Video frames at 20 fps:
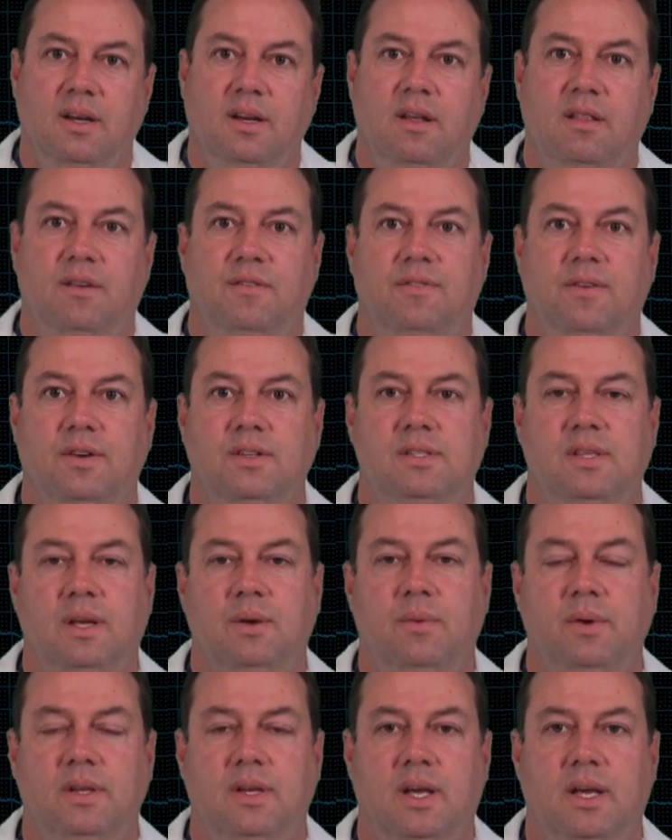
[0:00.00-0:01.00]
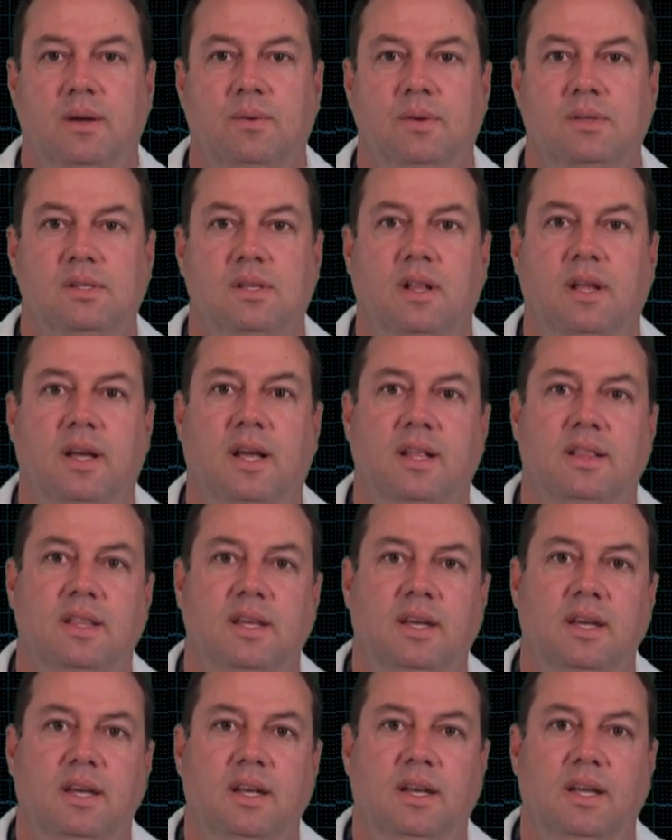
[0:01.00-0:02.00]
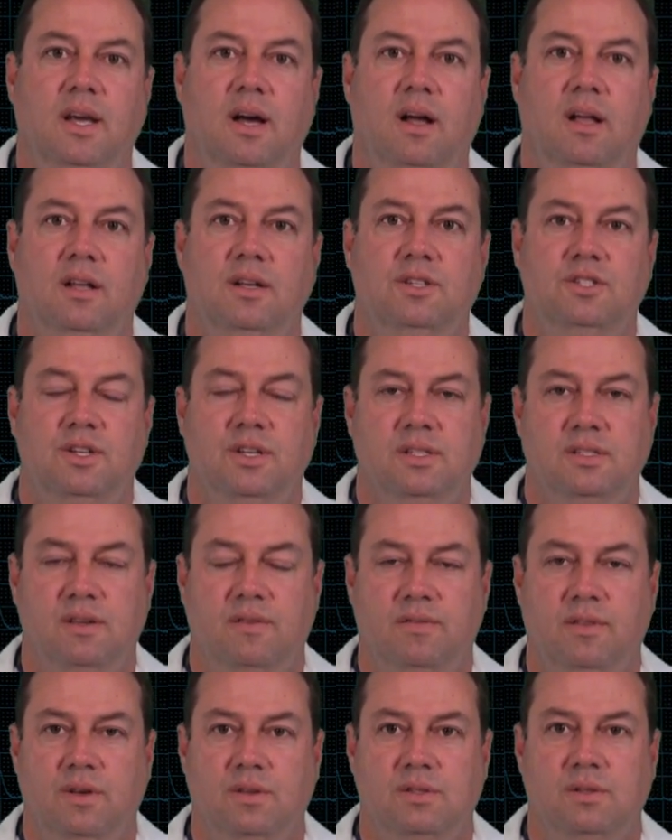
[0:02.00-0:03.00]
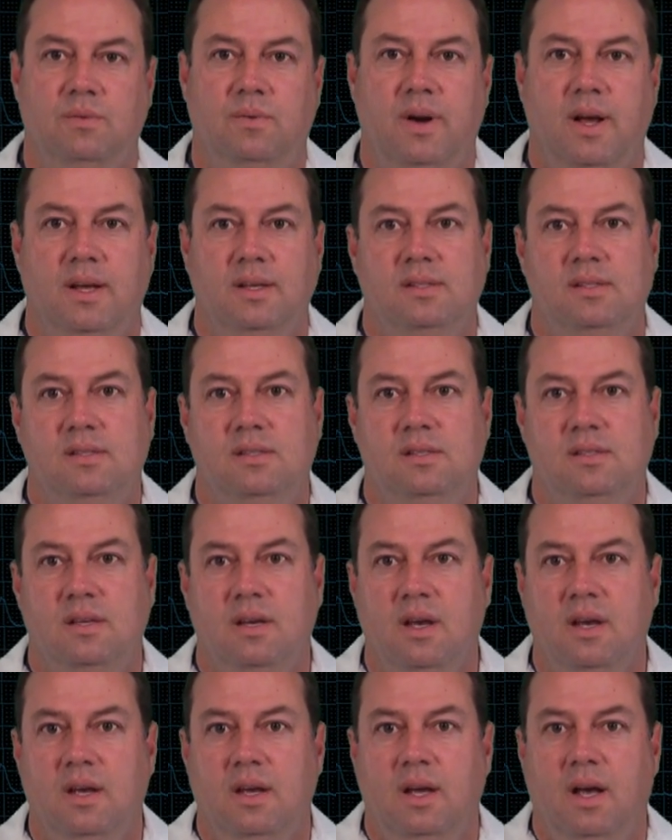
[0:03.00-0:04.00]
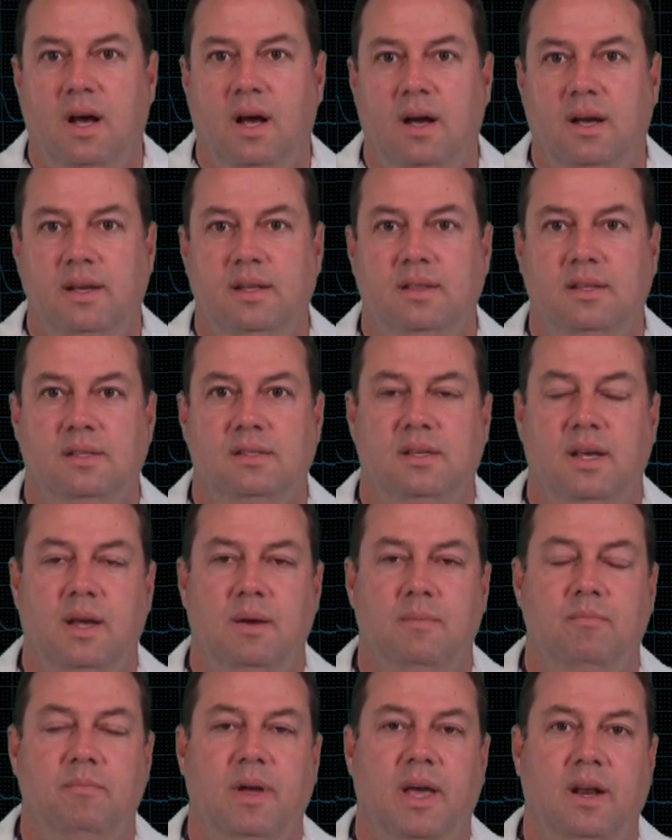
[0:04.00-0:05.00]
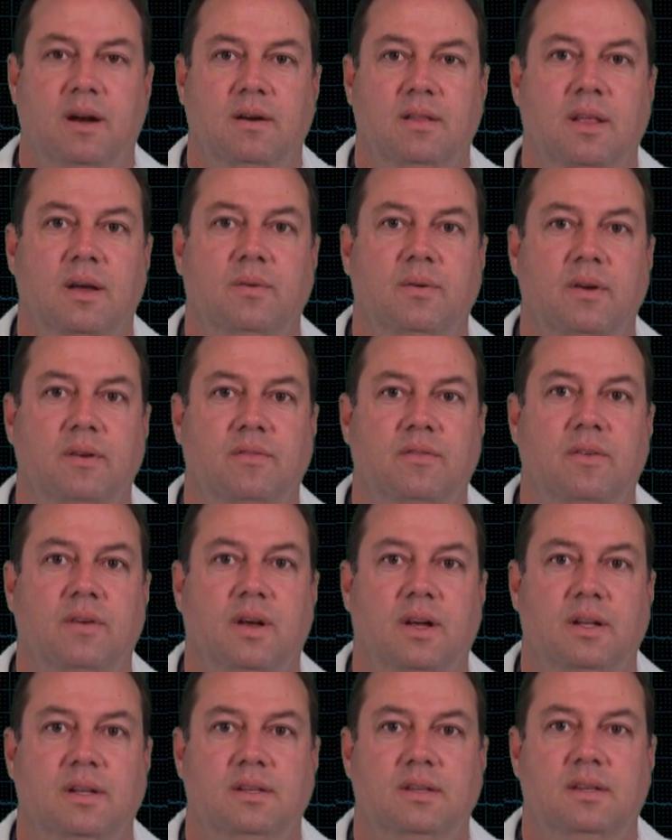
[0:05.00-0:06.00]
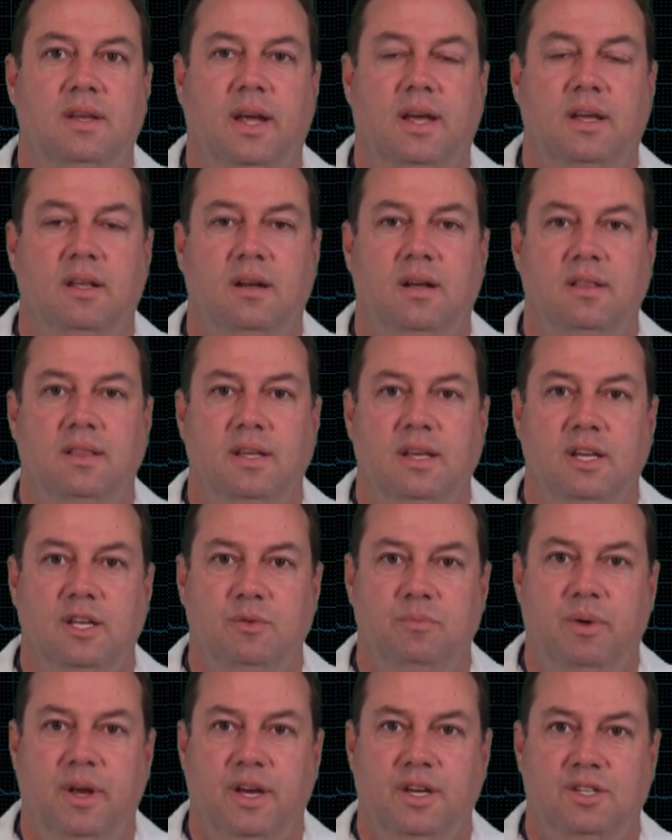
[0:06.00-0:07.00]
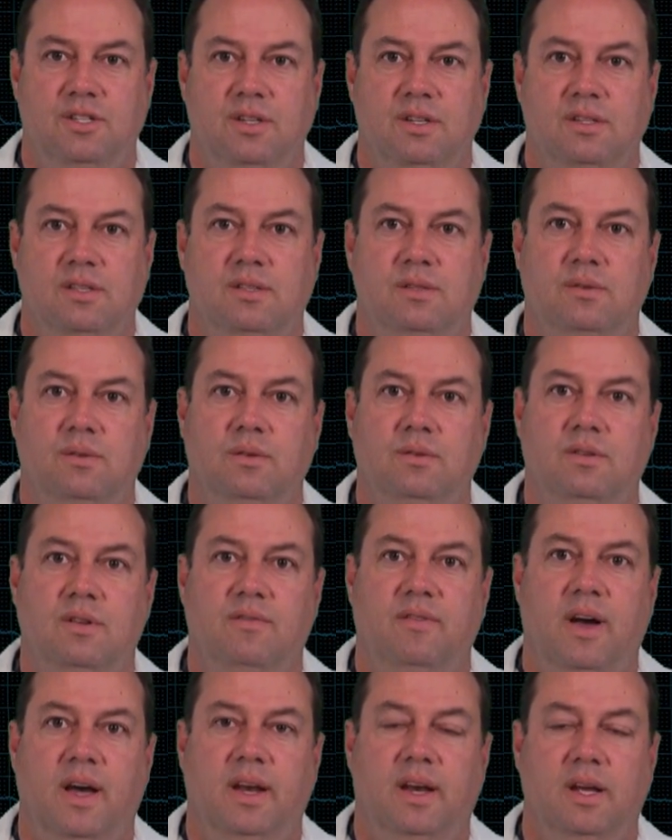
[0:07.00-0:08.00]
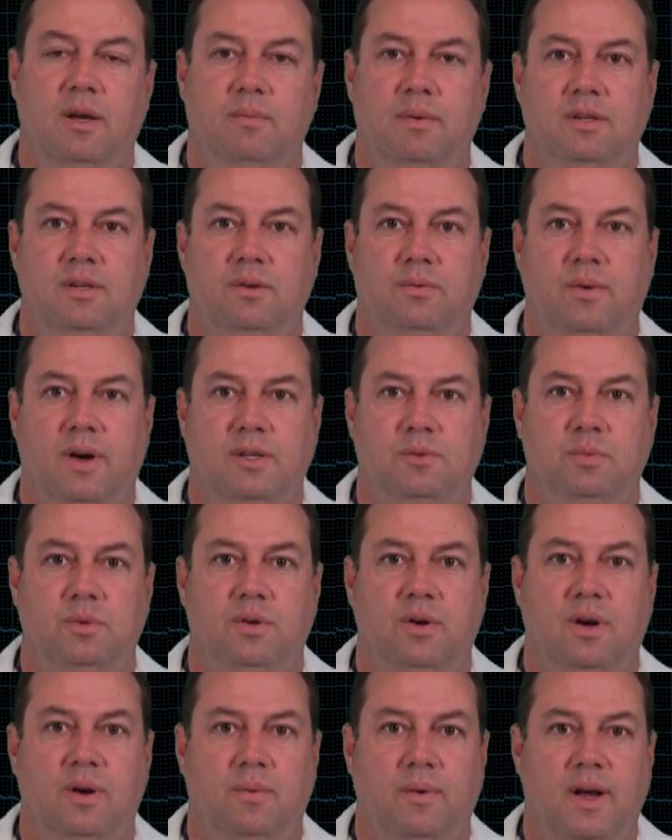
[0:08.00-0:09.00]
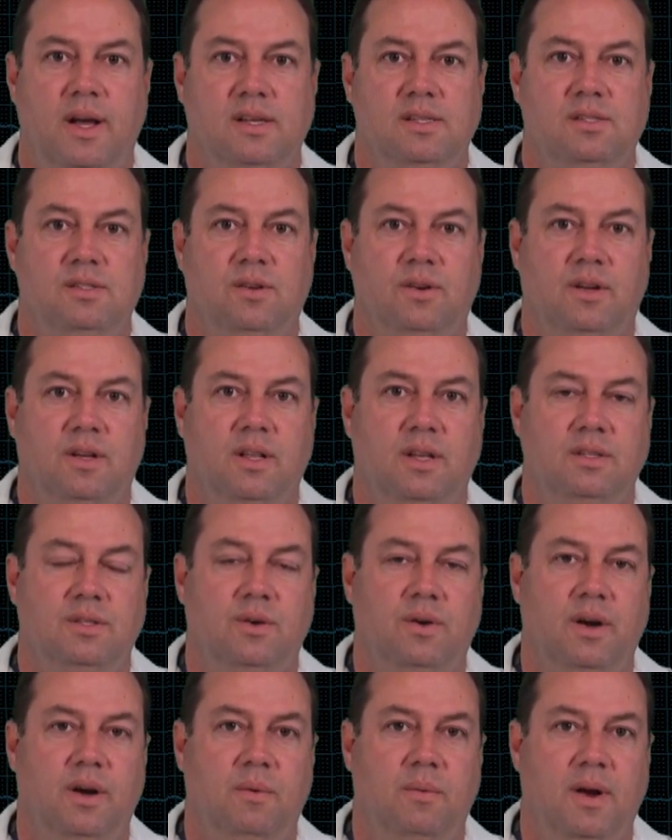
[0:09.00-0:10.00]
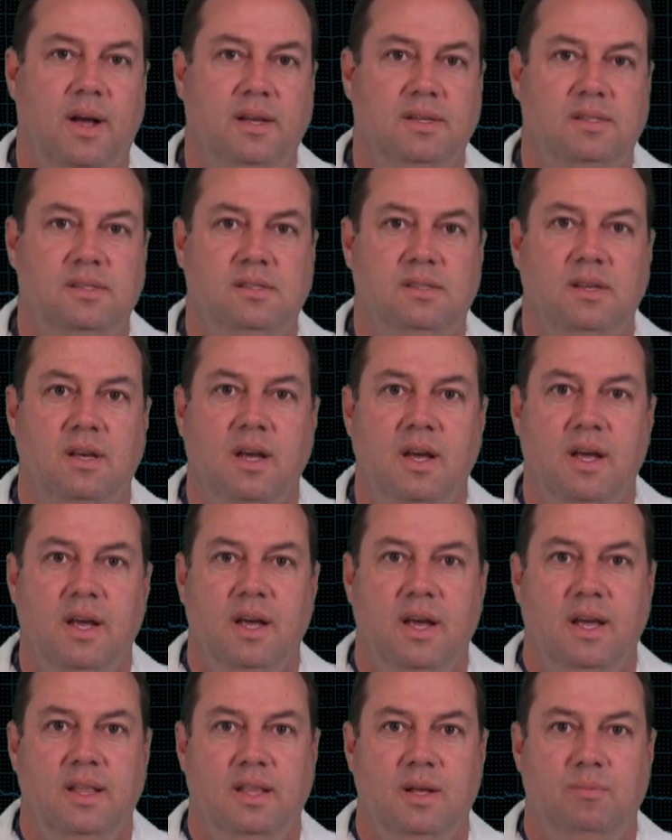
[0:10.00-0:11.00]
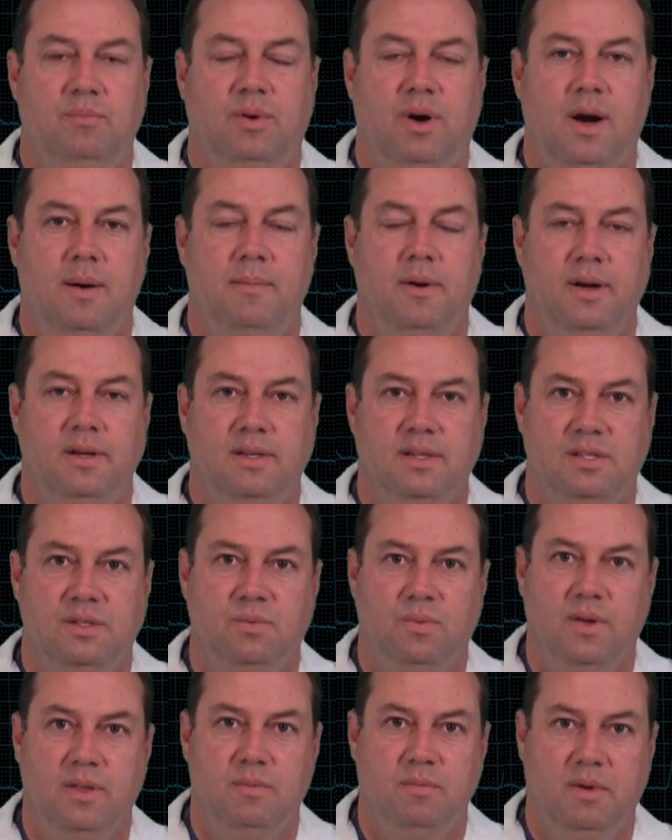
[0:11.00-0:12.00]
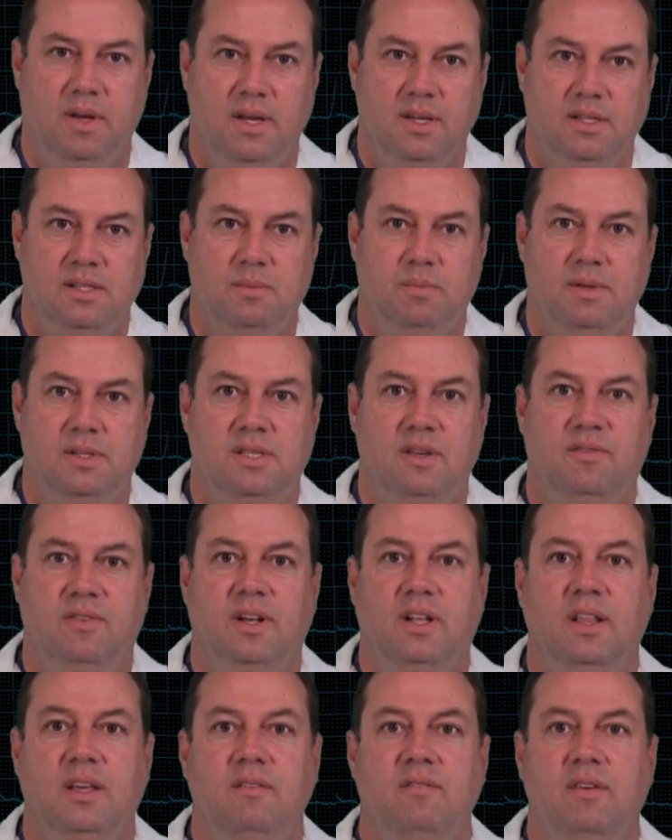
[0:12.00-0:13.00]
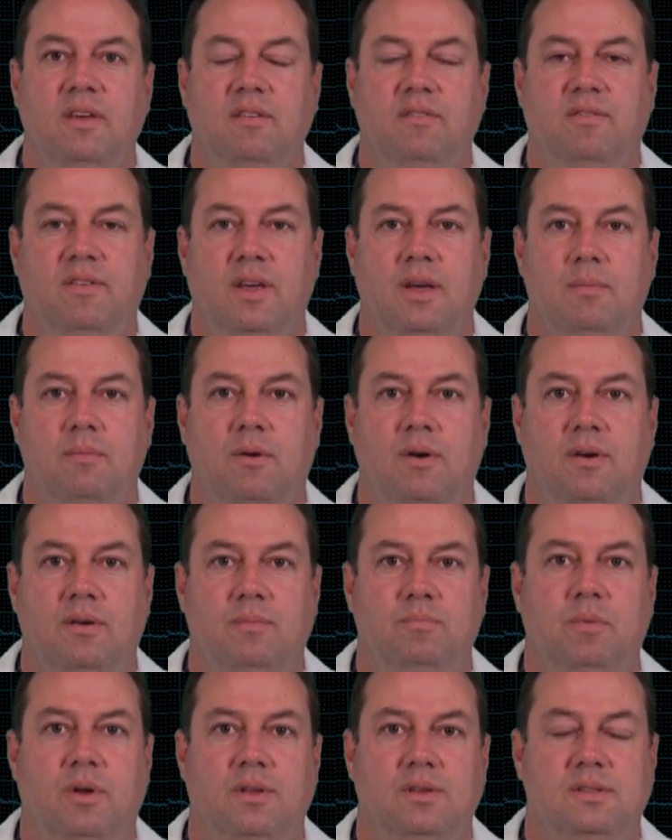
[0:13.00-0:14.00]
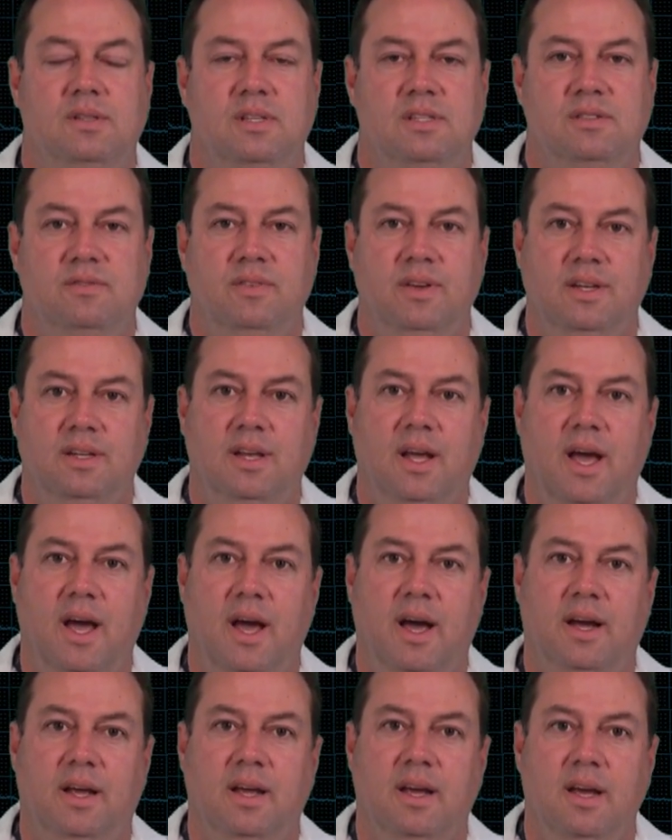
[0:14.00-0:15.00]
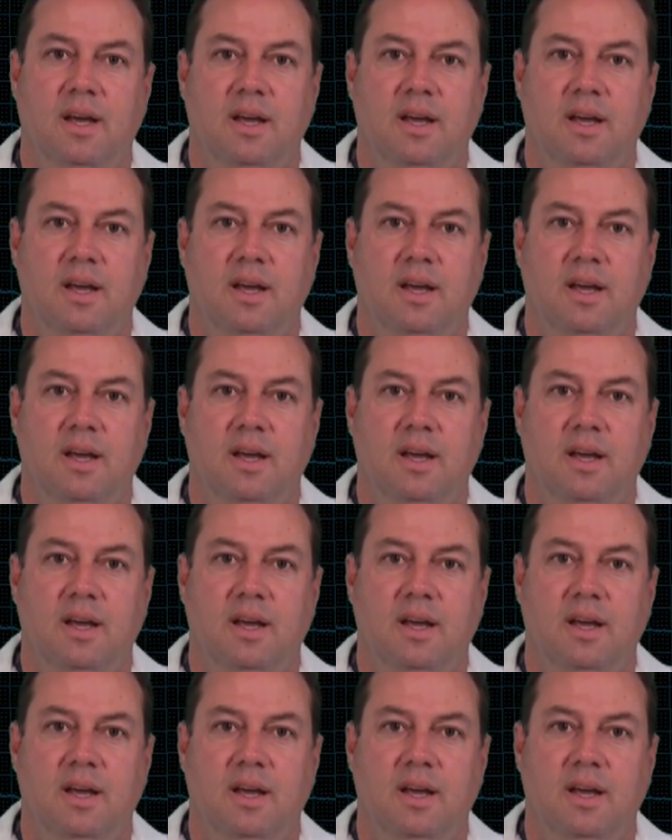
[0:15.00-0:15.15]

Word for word: Now, the first thing we did was look at the etiologies of those arrests uh, in the same manner that we've uh, taken on the inpatients, dividing them into respiratory arrests, circulatory arrests, and then primary dysrhythmias, specifically VFib or pulseless VTach.